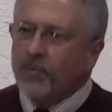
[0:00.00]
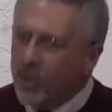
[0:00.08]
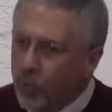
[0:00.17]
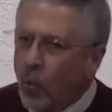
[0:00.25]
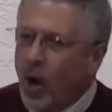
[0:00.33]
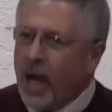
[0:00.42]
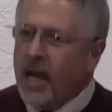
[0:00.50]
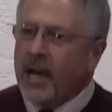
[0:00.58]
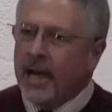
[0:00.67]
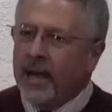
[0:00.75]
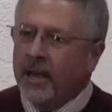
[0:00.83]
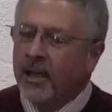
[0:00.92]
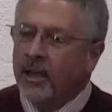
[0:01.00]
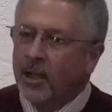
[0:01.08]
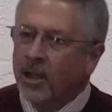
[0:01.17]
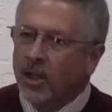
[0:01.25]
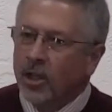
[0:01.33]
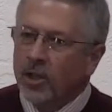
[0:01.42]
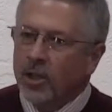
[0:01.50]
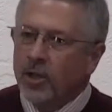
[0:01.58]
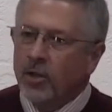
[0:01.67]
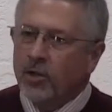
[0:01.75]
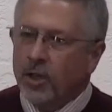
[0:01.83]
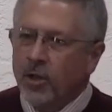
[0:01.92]
but why do
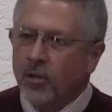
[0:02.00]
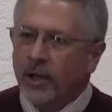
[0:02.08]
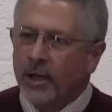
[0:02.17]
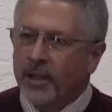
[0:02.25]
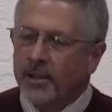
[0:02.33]
you do it?